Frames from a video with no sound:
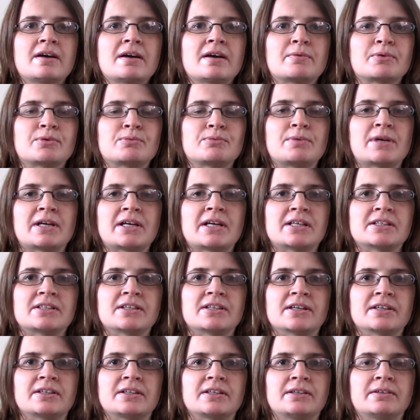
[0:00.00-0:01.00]
I was really
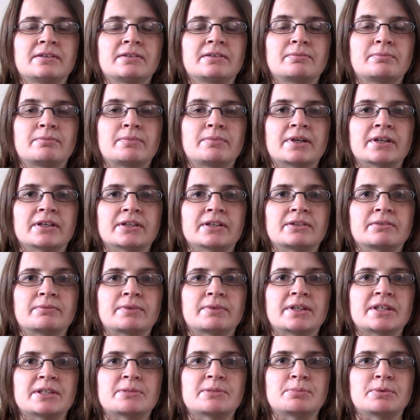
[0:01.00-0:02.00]
excited
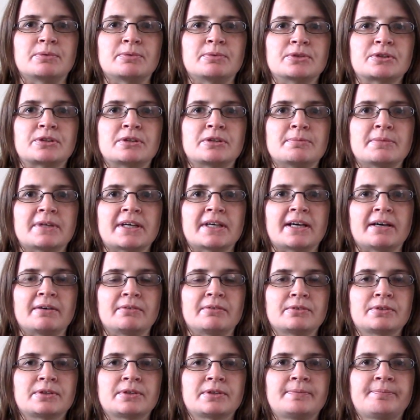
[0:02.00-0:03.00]
when this book was coming
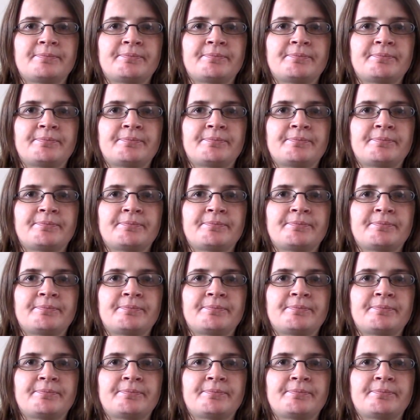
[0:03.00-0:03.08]
out.